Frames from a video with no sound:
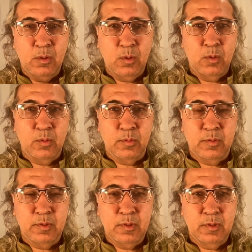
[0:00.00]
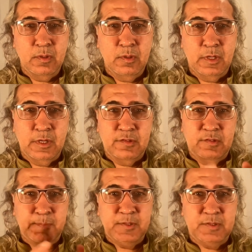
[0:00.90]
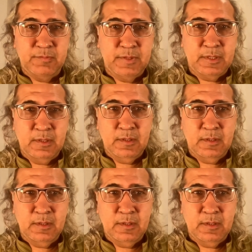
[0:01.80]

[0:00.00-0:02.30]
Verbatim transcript: honed and specific.